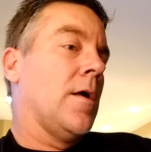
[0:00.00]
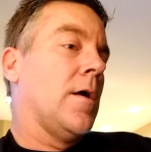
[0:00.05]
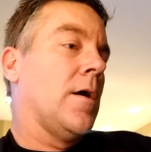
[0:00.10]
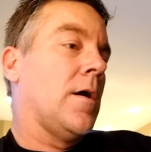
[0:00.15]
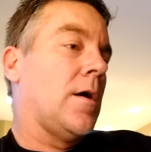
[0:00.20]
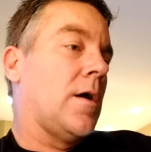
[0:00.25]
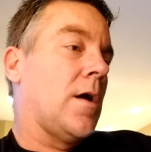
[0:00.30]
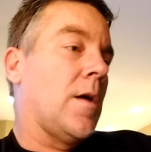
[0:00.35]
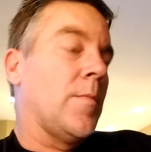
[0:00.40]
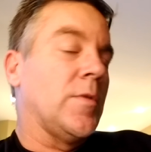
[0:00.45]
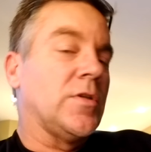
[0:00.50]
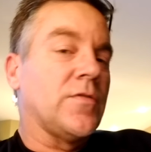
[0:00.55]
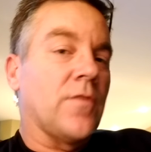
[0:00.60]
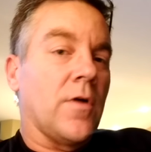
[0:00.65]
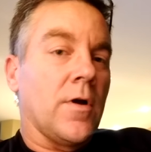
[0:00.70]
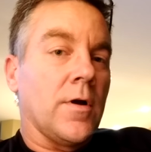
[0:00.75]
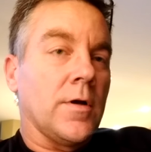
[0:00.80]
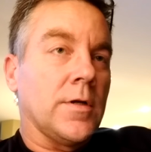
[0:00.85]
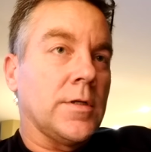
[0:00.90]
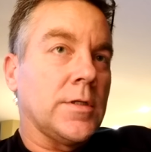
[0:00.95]
As
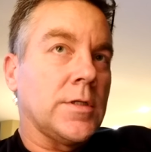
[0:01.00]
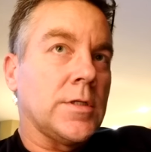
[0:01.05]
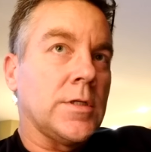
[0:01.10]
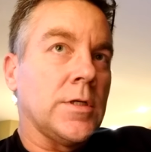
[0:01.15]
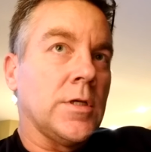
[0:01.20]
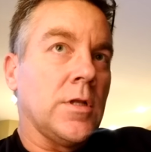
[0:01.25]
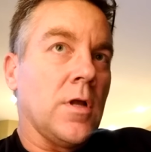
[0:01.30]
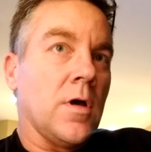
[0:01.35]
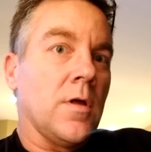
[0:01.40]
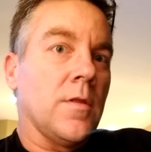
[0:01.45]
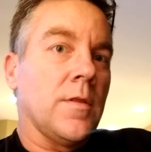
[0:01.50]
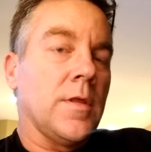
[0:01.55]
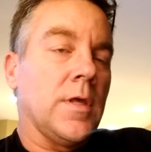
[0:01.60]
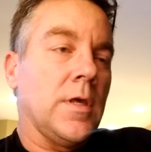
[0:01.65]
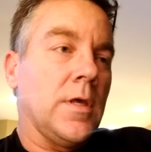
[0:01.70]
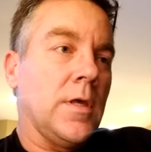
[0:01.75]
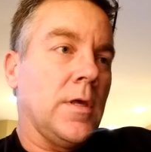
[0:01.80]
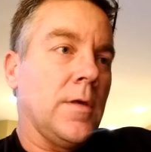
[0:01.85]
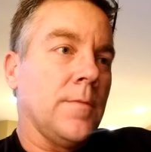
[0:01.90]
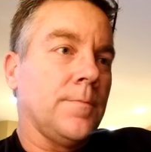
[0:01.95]
far as
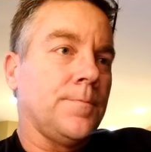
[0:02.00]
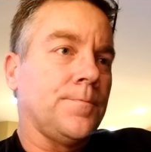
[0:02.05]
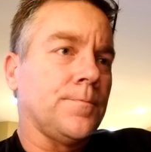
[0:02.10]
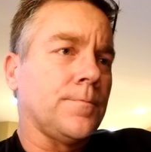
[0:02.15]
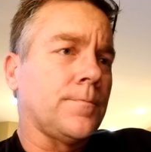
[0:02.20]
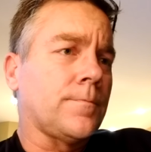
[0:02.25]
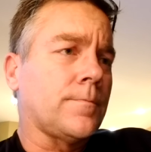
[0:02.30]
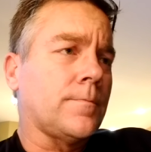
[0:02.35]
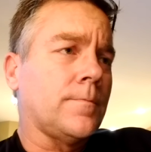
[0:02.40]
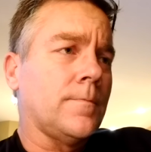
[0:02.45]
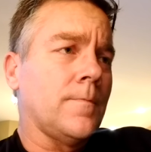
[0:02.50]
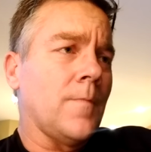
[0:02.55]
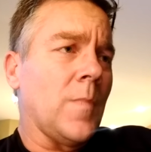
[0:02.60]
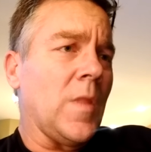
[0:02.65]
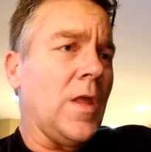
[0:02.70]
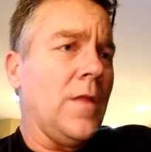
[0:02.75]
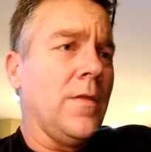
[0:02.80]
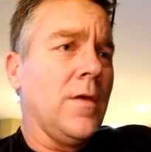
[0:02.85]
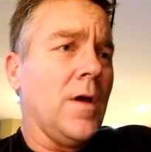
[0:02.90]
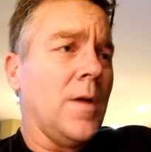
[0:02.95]
the
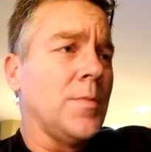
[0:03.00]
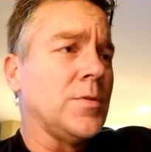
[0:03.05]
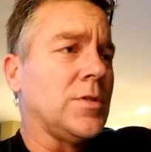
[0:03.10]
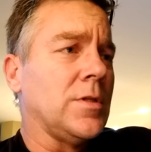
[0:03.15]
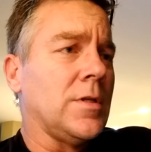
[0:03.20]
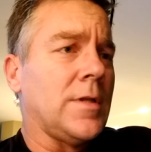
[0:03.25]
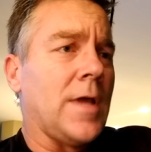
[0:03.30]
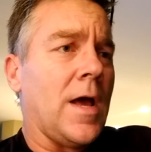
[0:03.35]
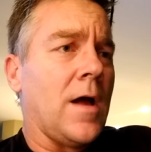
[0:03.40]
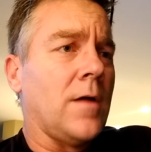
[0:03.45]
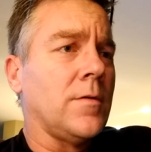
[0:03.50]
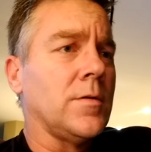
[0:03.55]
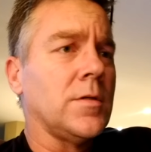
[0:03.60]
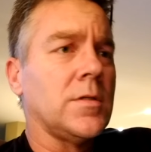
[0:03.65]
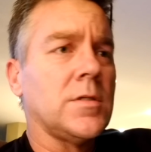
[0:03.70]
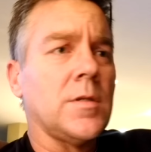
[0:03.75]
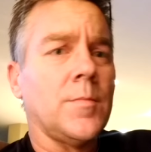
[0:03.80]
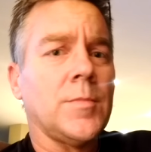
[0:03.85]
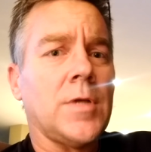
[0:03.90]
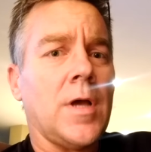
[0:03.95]
ups and the downs,
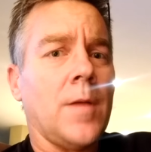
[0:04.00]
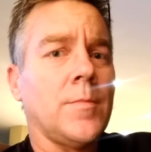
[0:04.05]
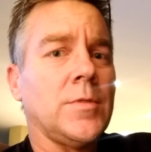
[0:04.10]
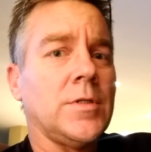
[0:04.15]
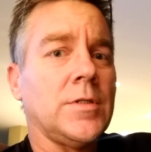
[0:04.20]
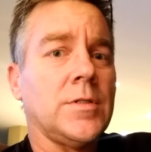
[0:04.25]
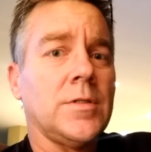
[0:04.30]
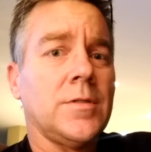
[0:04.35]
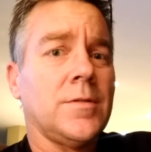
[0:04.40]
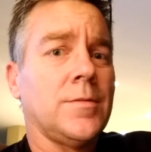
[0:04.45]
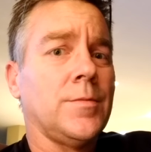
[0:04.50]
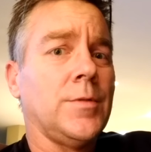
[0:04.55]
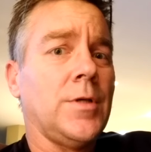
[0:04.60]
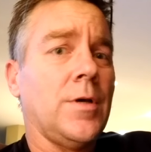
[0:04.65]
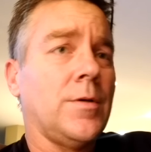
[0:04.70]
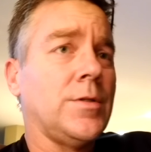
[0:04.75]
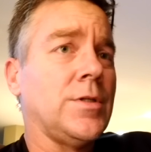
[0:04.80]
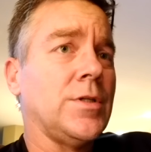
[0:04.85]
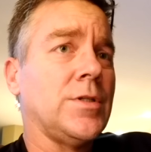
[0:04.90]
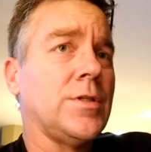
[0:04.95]
sometimes it's
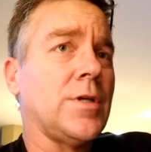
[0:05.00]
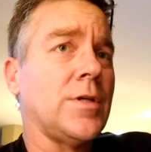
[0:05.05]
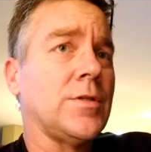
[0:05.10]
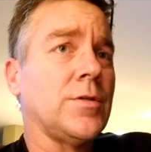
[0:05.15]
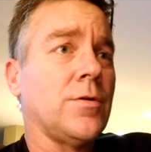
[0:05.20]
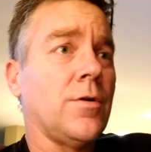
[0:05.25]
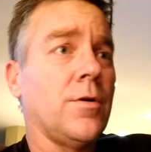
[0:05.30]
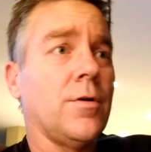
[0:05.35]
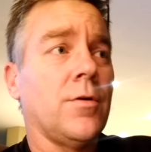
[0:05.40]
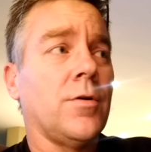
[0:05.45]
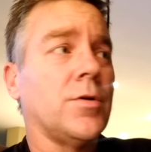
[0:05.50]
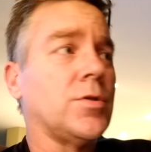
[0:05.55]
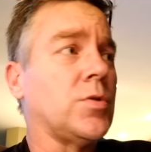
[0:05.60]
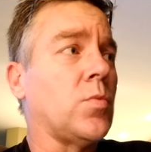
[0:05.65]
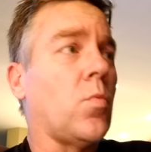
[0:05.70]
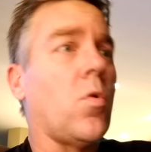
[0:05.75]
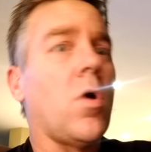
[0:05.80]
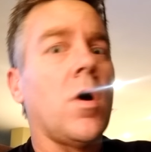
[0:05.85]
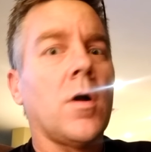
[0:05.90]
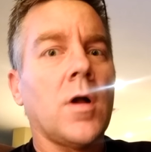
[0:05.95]
it just doesn't hurt. It hurts to
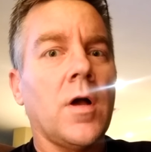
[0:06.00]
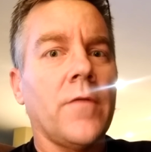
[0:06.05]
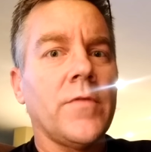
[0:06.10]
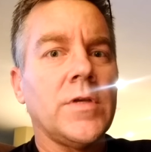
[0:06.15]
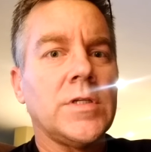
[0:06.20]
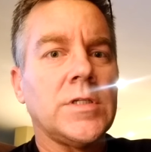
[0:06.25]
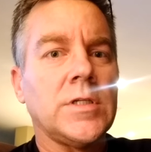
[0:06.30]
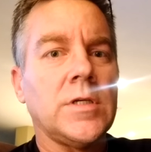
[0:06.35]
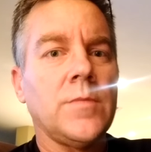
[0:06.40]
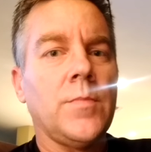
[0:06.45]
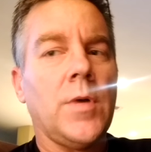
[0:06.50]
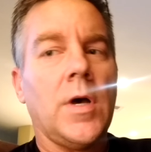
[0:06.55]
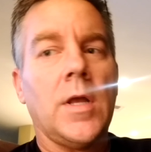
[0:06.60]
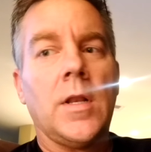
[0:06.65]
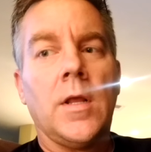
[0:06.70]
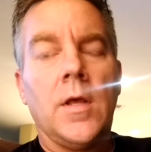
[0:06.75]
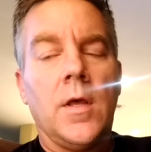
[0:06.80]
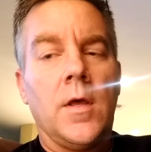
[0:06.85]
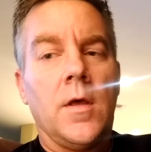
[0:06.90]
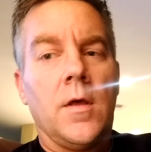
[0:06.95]
walk, obviously,
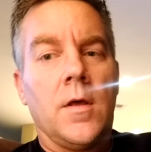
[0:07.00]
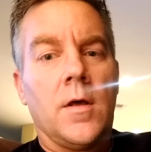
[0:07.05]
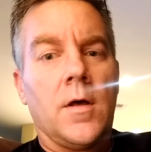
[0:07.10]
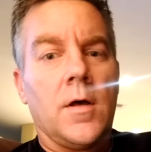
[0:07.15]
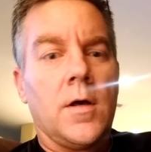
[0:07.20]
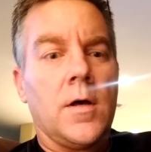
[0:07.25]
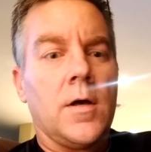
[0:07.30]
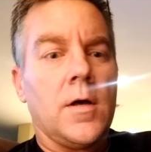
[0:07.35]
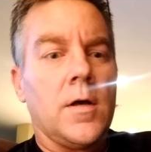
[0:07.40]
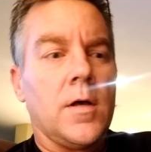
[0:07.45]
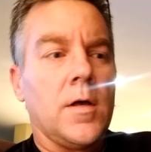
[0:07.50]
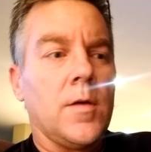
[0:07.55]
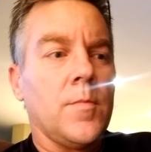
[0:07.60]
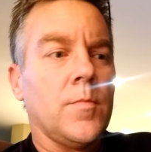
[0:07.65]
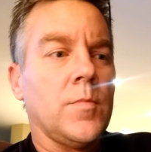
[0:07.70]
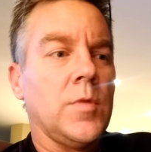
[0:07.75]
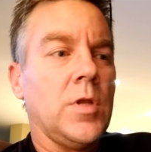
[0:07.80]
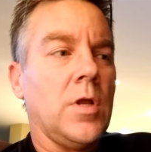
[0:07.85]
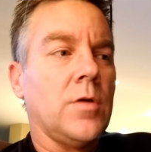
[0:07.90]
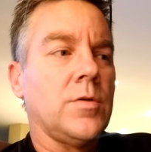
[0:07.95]
but
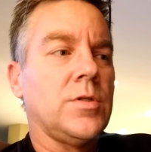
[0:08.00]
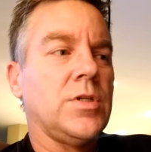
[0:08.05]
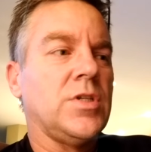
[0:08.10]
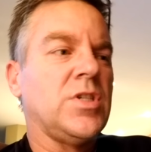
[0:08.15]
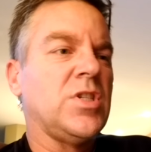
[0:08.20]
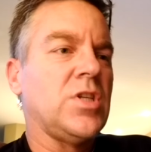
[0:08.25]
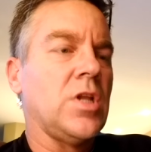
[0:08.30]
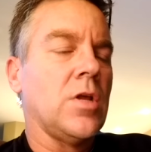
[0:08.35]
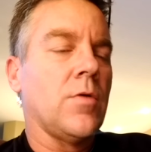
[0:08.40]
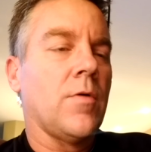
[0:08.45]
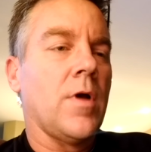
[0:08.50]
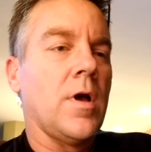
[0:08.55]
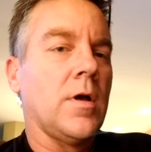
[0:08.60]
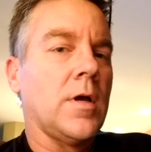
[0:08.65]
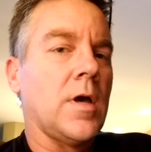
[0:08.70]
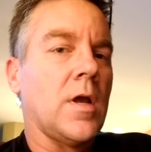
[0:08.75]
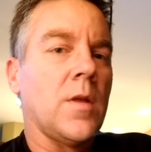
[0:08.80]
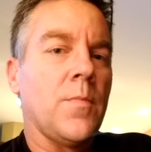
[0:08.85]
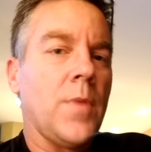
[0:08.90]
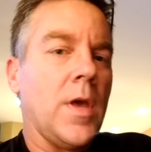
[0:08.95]
just sitting around
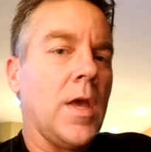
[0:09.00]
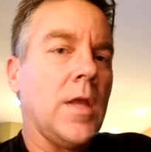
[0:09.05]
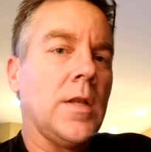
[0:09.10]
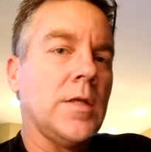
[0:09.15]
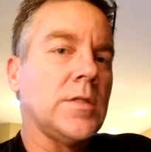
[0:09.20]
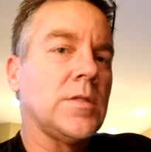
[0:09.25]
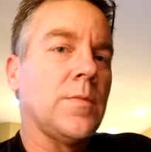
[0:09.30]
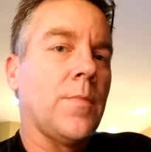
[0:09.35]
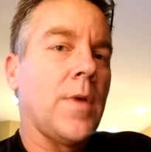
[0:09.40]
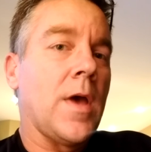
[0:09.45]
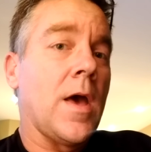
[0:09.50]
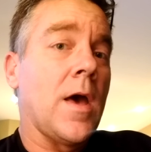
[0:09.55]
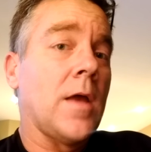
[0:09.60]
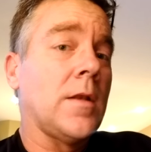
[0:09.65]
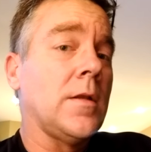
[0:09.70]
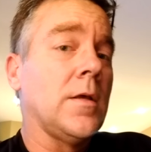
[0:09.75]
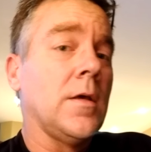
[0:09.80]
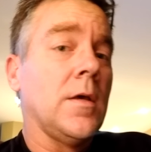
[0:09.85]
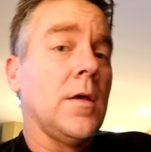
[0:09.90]
kind of pain isn't bad.